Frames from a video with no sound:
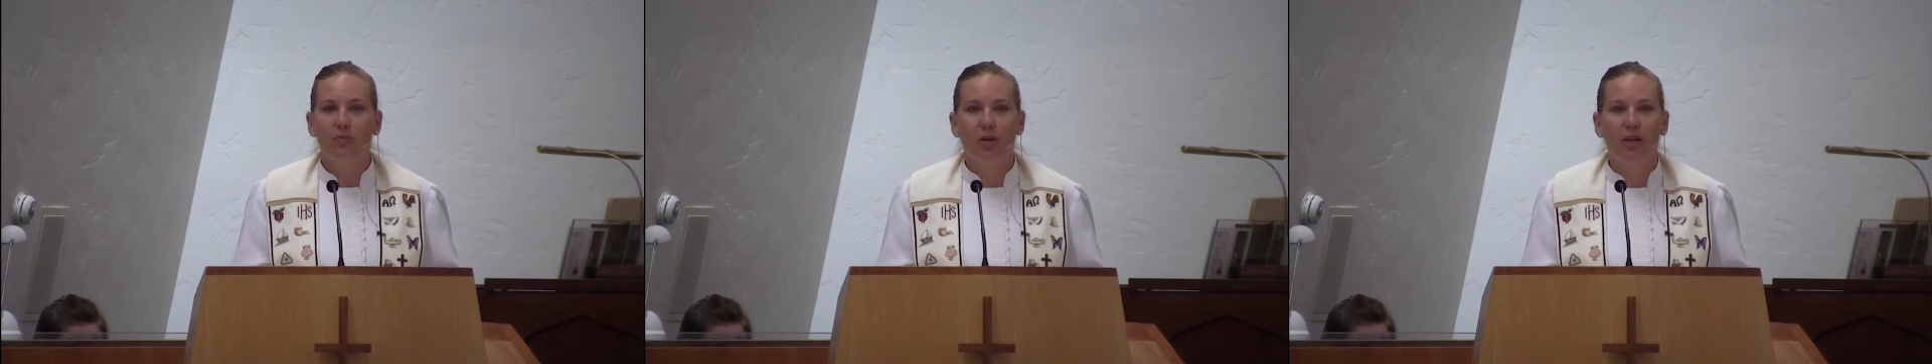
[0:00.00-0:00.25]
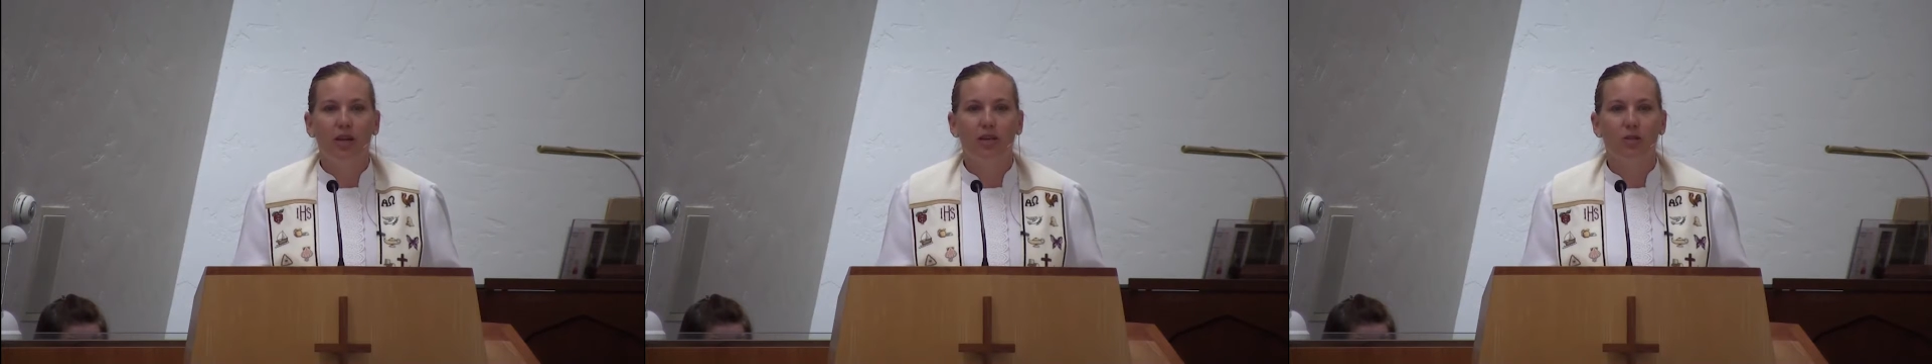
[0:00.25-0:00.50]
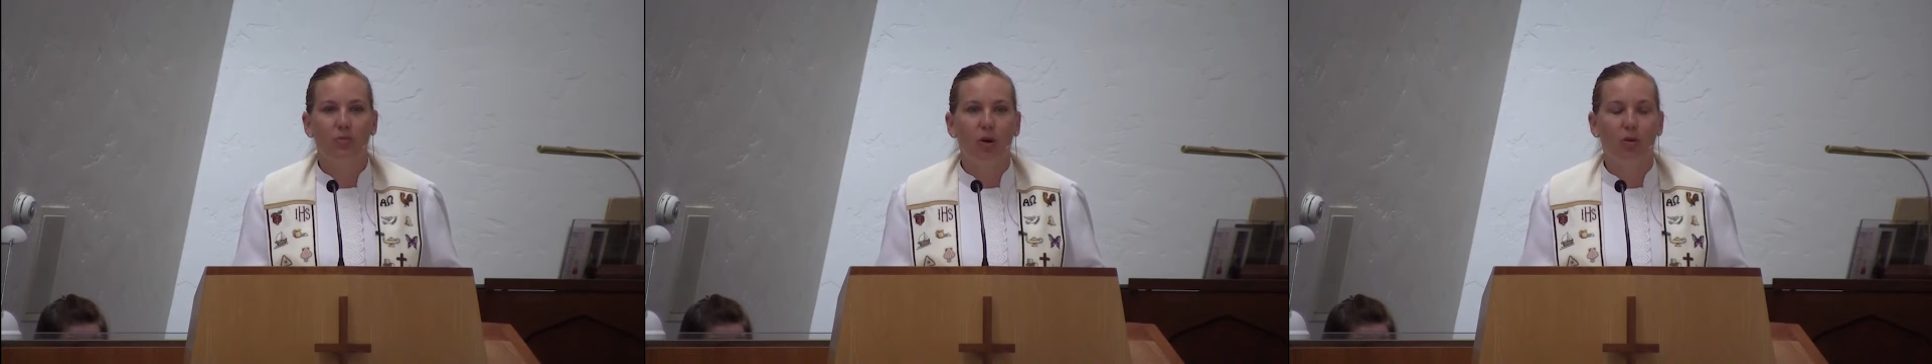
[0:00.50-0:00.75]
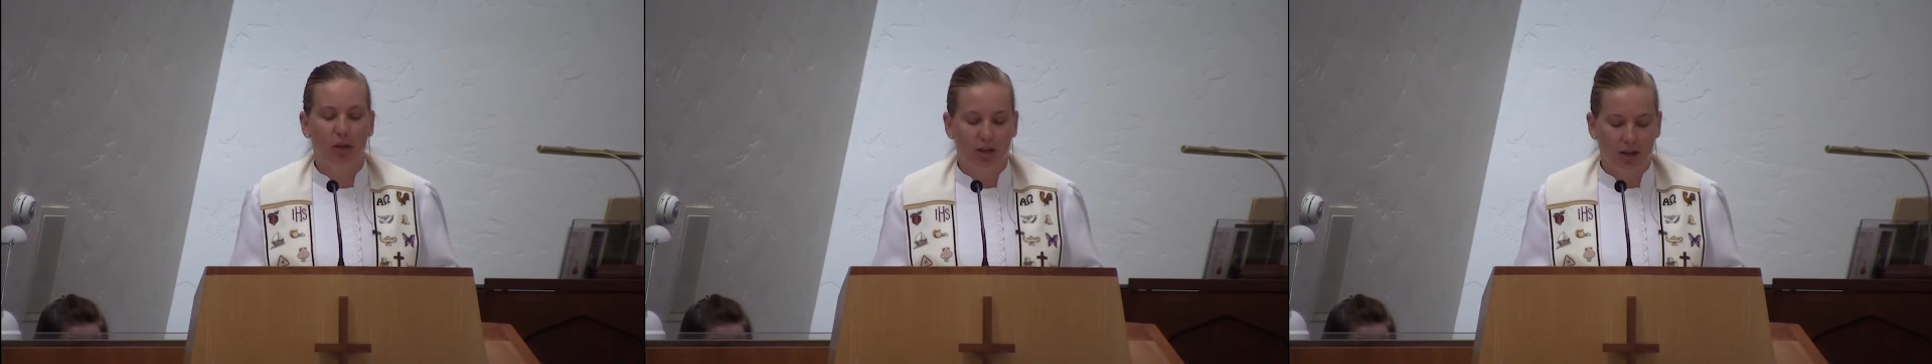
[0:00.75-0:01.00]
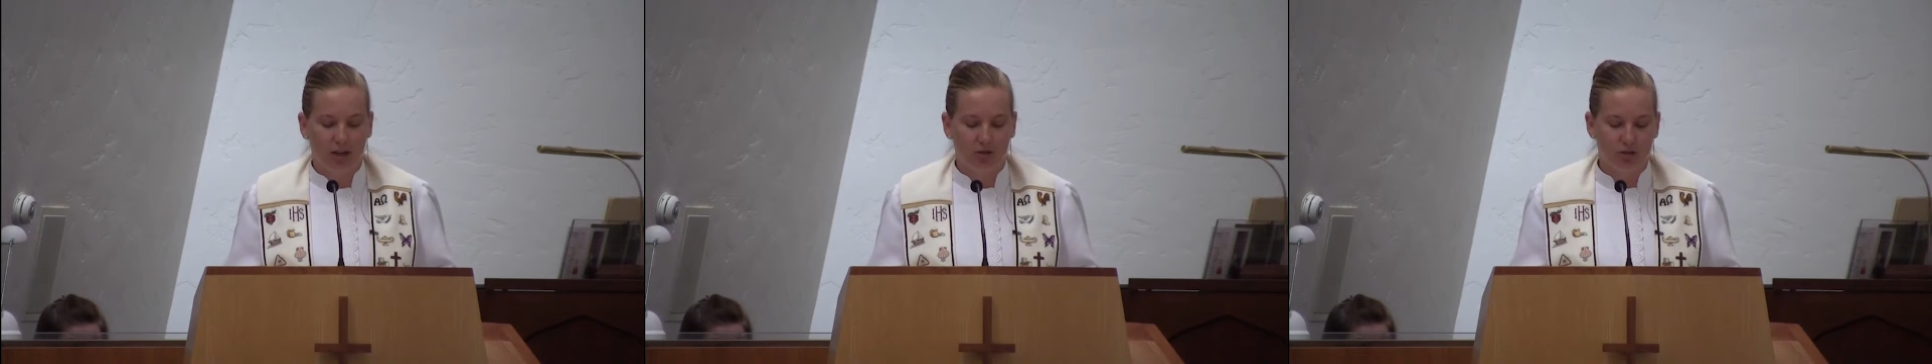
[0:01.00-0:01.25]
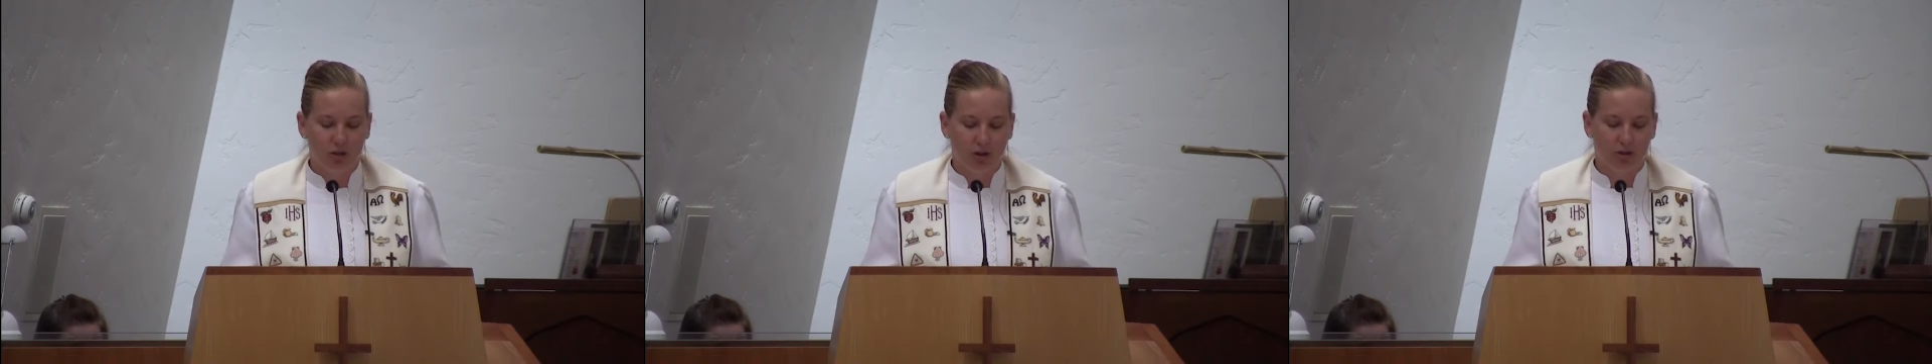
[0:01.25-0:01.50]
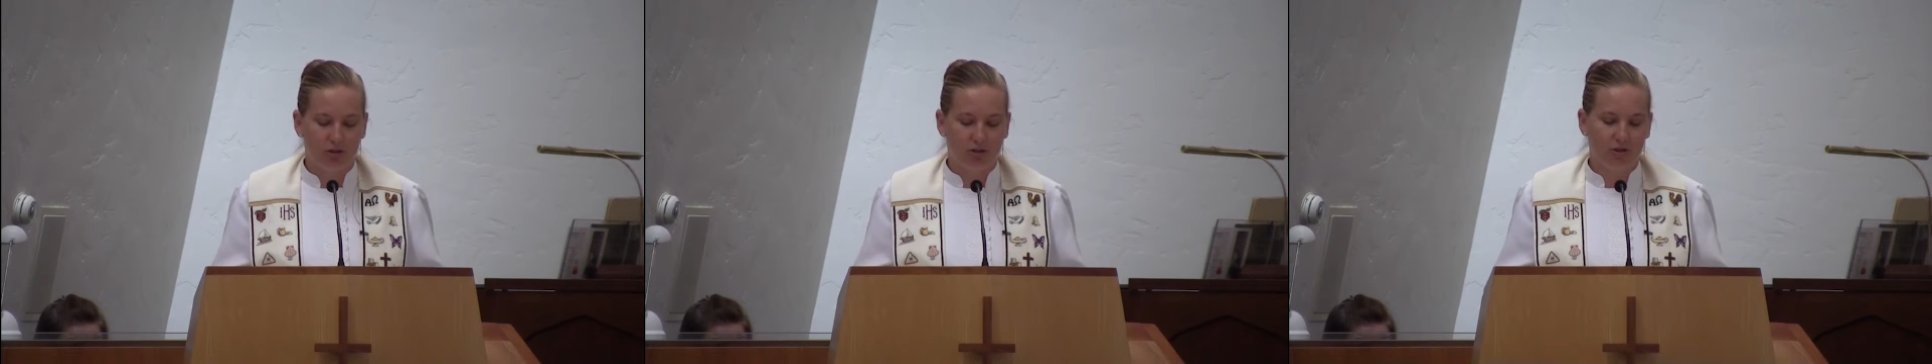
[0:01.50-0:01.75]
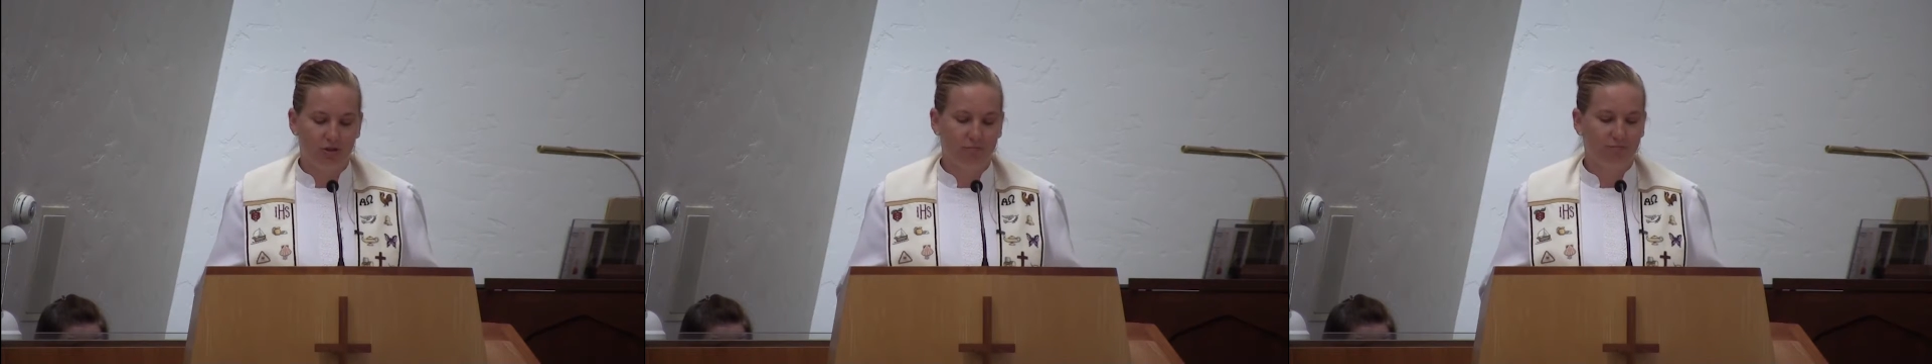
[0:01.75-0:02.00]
being spoken in church.